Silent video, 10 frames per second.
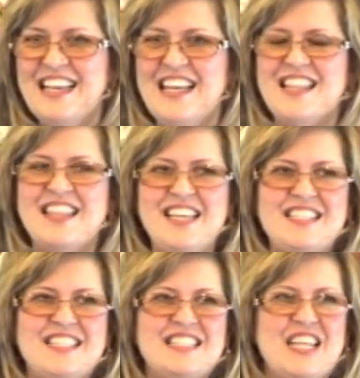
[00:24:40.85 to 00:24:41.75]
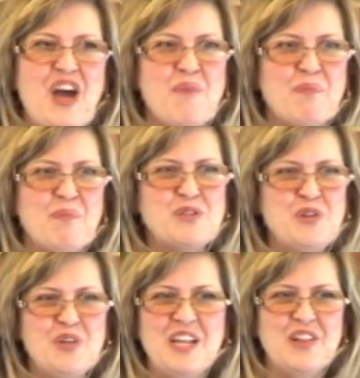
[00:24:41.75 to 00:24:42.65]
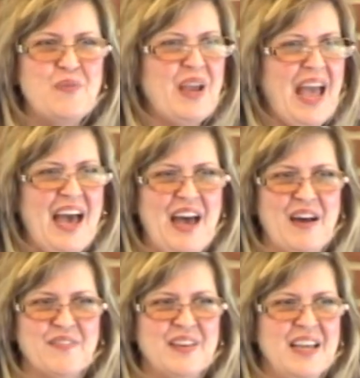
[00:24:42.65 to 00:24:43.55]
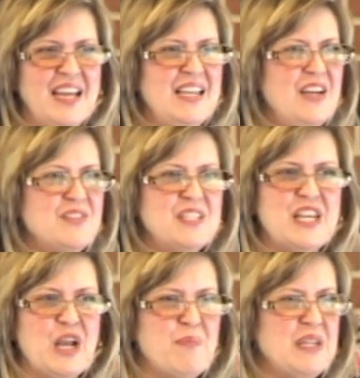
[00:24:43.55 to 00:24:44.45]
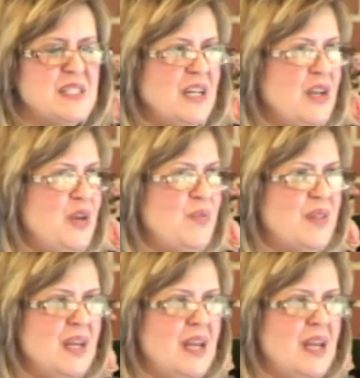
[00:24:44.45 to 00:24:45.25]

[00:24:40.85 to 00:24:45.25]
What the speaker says: This is the opportunity opportunity that we have. And here's the thing I'm going to tell you.